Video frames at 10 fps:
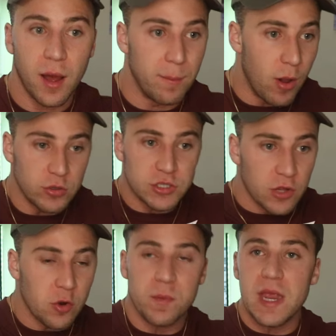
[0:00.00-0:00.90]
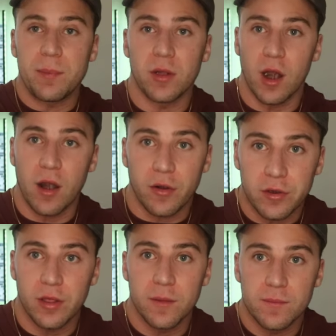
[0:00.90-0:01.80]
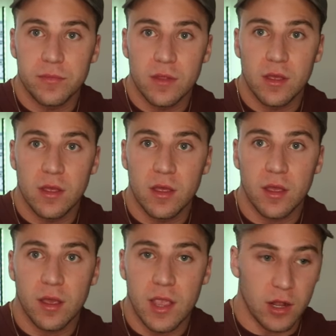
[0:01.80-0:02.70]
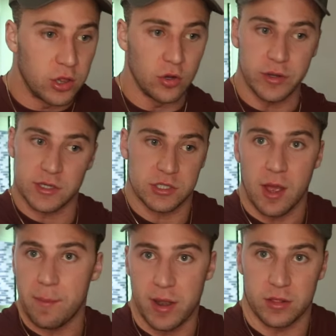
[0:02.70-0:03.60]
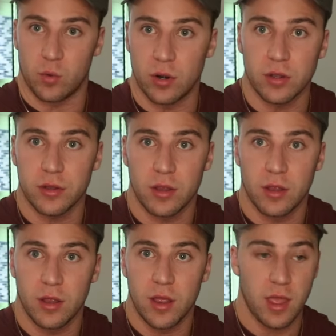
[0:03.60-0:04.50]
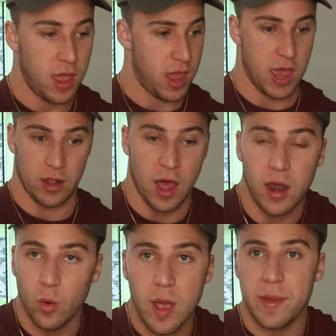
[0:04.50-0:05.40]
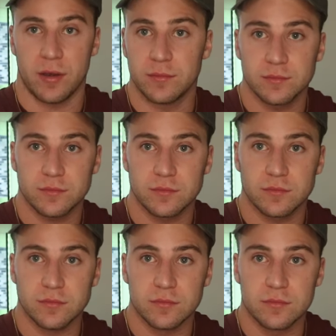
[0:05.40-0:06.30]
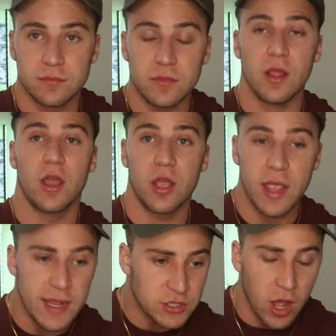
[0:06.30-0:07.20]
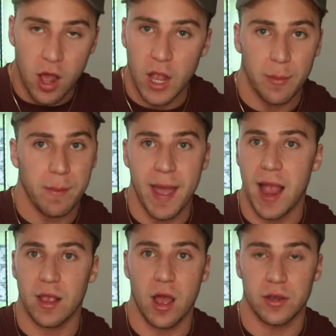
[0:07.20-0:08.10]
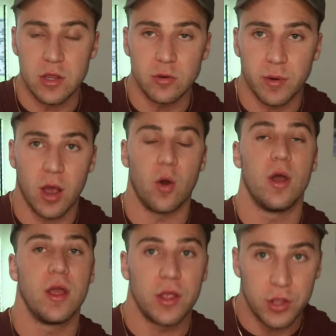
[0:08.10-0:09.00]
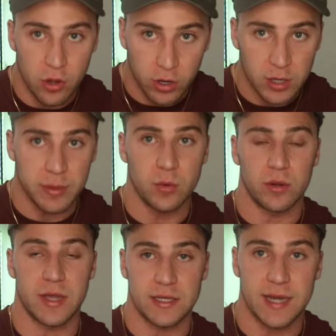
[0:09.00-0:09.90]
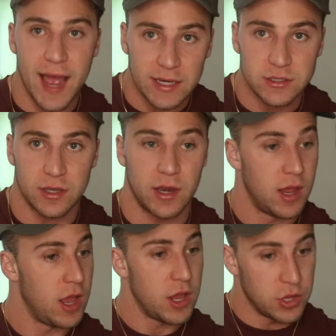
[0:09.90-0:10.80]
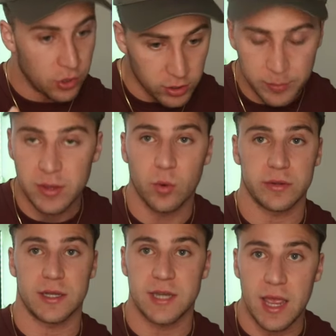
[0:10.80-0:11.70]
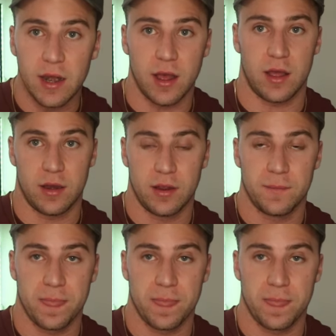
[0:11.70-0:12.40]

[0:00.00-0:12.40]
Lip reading: most other people aren't, including some men in the world and a lot of women. It's all coming back on you, bro. You're going to be the one that's gaslit. You're going to be the one that's hated on.